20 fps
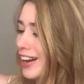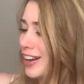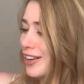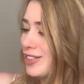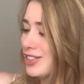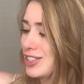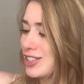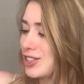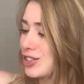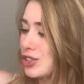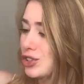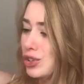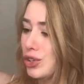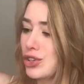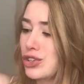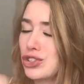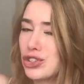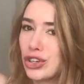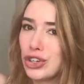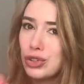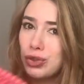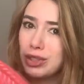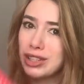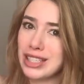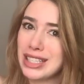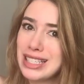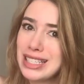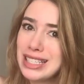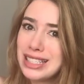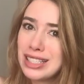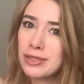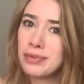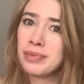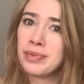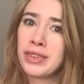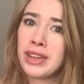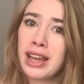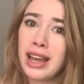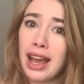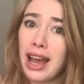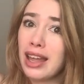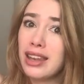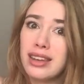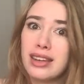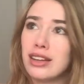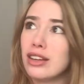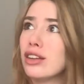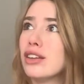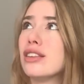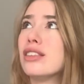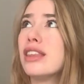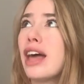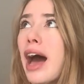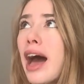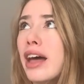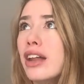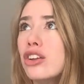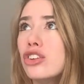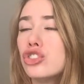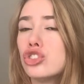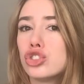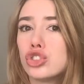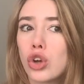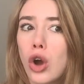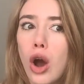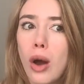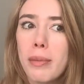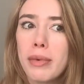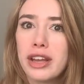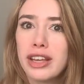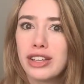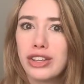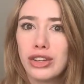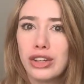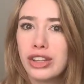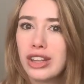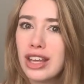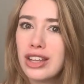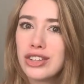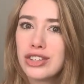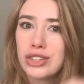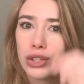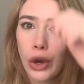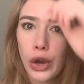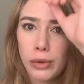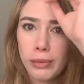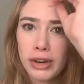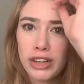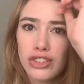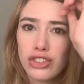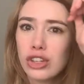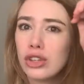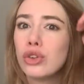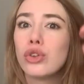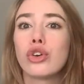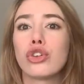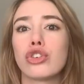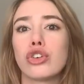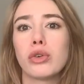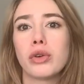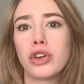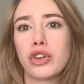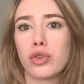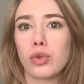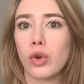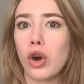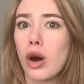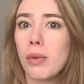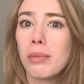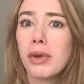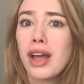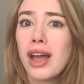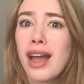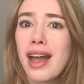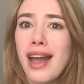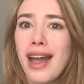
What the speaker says: I was so stoked with this. And that shop, yeah, there's so much to look through at Swap.